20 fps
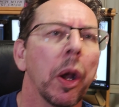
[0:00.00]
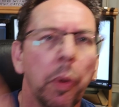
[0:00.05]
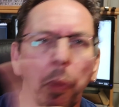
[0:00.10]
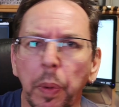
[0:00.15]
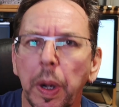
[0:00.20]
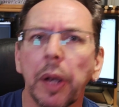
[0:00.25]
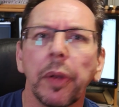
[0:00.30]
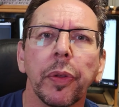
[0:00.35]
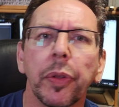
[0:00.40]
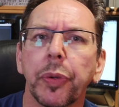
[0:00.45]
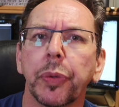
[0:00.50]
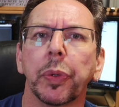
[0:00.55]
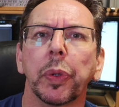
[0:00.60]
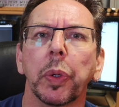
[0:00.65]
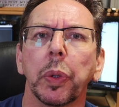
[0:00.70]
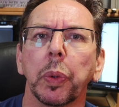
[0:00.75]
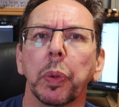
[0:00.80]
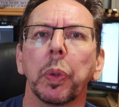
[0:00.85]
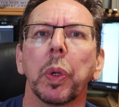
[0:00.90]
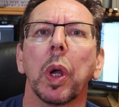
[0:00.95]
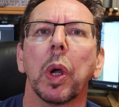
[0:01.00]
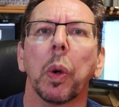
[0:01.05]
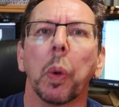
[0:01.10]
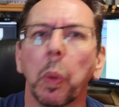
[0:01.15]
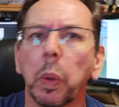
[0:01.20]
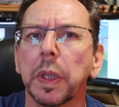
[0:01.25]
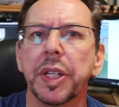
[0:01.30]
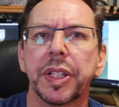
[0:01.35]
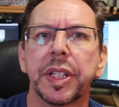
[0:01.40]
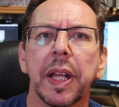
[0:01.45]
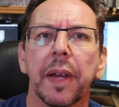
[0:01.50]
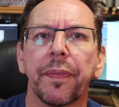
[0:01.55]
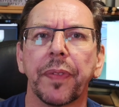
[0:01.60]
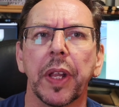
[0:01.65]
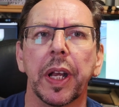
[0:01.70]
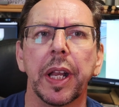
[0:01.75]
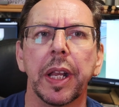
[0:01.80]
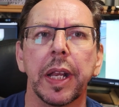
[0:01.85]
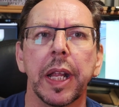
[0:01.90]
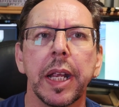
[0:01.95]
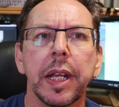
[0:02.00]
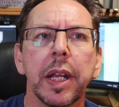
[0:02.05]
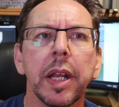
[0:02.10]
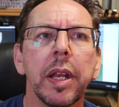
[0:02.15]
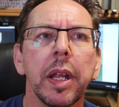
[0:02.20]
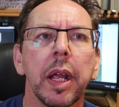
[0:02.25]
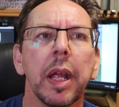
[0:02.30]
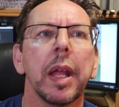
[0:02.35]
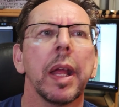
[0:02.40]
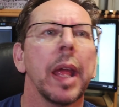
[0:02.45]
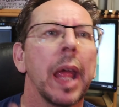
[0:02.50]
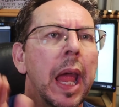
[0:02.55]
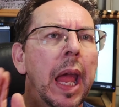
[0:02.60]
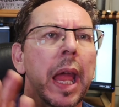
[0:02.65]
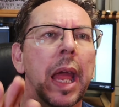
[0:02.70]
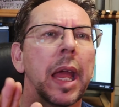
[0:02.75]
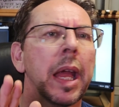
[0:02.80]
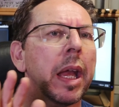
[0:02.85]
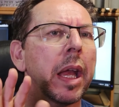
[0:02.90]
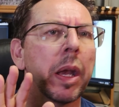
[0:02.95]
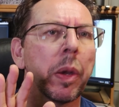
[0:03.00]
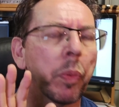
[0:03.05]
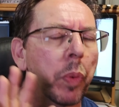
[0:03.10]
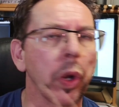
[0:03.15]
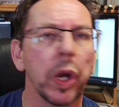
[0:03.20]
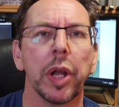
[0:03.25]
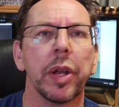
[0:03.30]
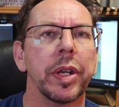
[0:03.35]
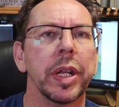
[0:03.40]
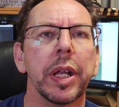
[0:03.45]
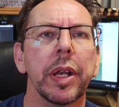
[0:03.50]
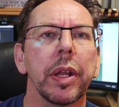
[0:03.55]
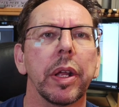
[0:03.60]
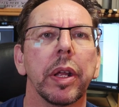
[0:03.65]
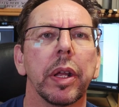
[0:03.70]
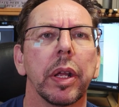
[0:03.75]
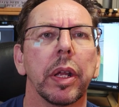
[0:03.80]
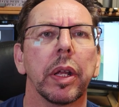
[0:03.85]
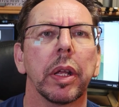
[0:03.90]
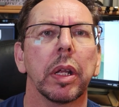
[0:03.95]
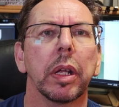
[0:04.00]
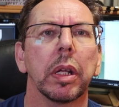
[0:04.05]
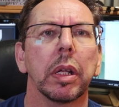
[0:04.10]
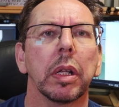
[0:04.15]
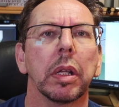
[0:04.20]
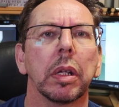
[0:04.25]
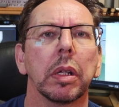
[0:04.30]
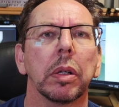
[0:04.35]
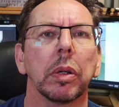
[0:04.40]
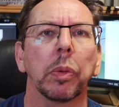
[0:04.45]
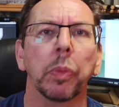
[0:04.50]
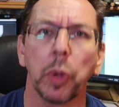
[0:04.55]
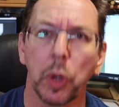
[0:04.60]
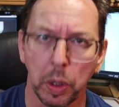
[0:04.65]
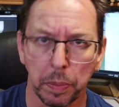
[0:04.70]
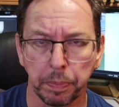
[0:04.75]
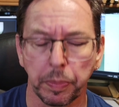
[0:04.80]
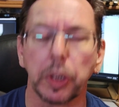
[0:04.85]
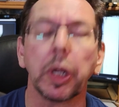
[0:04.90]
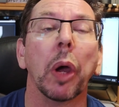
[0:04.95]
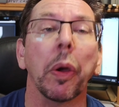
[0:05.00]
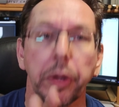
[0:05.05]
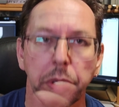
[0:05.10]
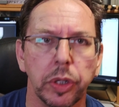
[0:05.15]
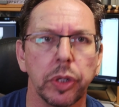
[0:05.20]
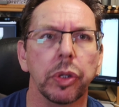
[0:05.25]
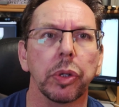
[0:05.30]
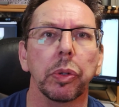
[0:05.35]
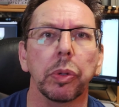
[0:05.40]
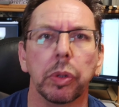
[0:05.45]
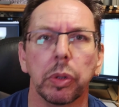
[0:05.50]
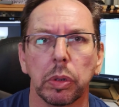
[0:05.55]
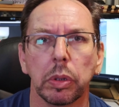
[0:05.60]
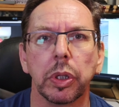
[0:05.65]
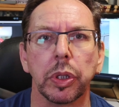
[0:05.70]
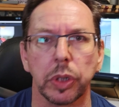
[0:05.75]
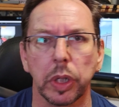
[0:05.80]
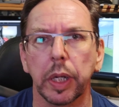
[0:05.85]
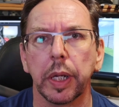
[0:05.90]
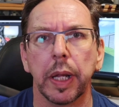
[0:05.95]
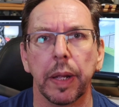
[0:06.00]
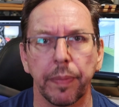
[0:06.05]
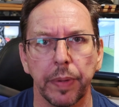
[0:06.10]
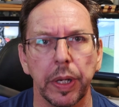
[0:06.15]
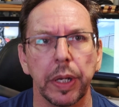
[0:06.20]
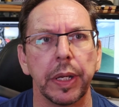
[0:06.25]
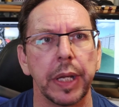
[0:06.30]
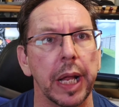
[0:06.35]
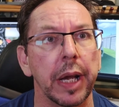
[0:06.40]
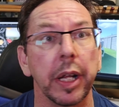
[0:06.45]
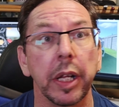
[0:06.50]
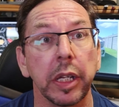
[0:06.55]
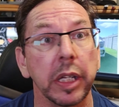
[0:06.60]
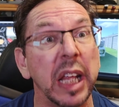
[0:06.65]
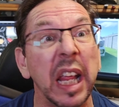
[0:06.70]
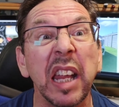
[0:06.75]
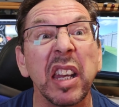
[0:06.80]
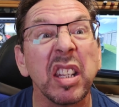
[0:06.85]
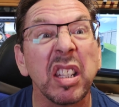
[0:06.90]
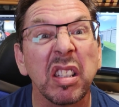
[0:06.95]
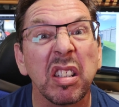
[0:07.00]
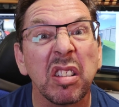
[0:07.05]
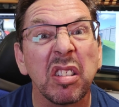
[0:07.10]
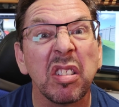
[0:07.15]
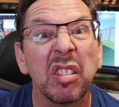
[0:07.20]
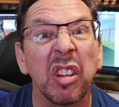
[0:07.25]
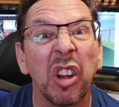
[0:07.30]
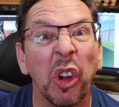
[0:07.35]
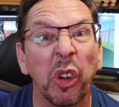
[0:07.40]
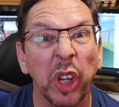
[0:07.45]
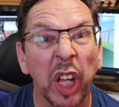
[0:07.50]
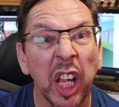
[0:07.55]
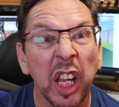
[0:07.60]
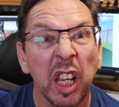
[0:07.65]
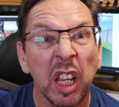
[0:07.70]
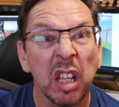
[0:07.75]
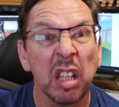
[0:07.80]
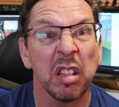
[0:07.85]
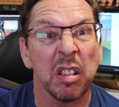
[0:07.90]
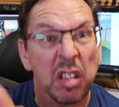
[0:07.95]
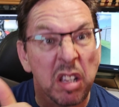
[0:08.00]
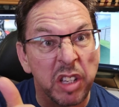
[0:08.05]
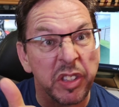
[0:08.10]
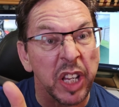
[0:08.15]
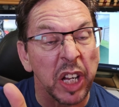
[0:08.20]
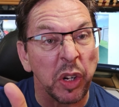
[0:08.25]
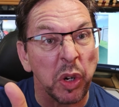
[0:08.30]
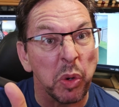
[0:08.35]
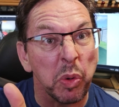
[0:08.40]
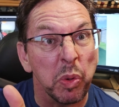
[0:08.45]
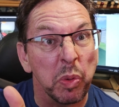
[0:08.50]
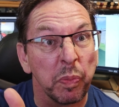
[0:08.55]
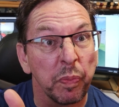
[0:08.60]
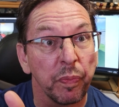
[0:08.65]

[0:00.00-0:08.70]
I'll run through all the stuff that it needed and what I did, what I'm going to do, because I haven't done it yet. Okay? Is that cool?